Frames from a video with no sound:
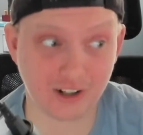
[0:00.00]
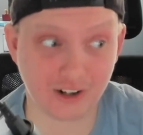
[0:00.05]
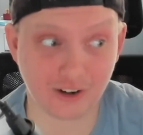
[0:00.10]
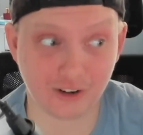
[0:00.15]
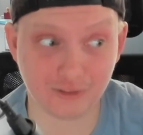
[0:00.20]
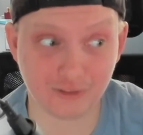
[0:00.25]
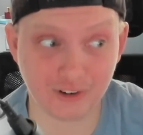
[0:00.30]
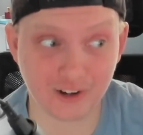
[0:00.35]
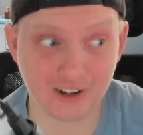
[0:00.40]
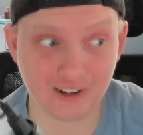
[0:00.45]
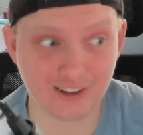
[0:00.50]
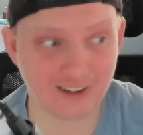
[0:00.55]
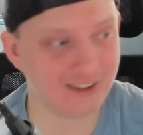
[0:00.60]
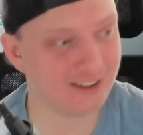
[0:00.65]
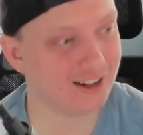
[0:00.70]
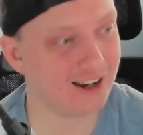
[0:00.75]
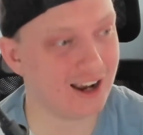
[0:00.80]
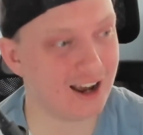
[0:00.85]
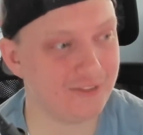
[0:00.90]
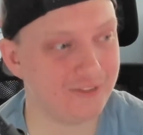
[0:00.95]

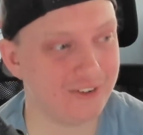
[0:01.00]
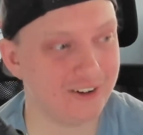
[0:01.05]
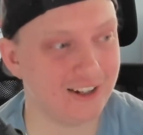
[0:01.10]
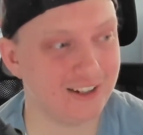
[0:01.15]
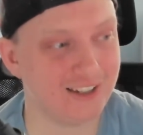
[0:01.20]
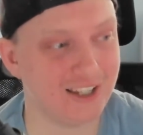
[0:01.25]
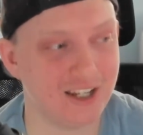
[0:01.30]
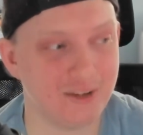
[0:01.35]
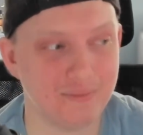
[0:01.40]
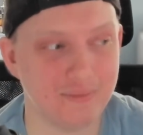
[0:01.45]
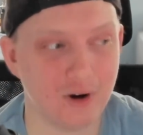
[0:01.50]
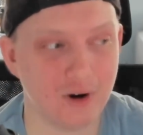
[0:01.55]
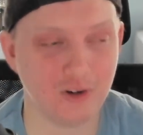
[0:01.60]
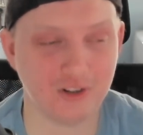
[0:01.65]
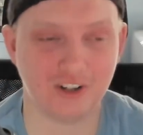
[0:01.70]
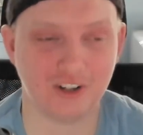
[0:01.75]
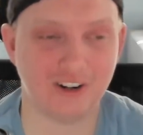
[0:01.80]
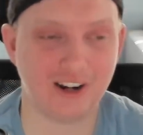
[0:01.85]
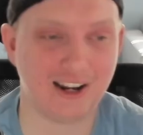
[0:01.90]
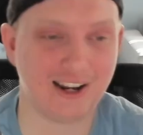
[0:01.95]

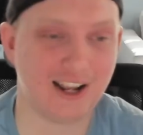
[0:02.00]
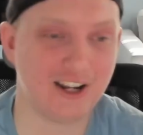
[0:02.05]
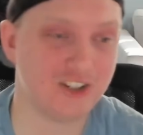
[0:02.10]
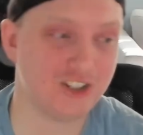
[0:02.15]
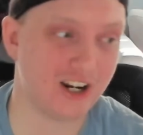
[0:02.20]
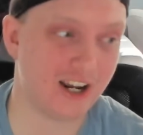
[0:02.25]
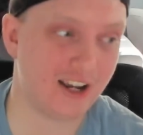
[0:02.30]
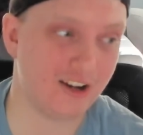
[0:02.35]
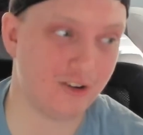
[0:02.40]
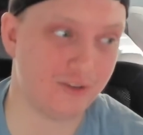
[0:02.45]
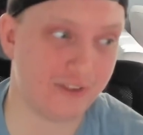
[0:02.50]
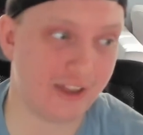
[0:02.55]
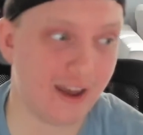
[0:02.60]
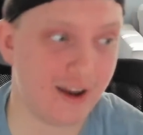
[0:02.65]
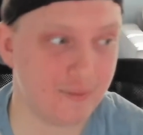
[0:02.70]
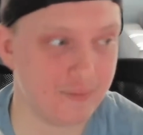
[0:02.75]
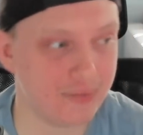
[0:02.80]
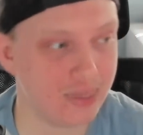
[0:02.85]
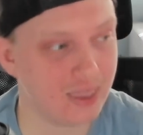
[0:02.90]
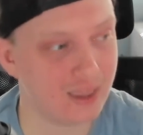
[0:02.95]
Mostert and A-Chain over
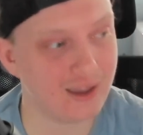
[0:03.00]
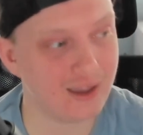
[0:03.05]
them.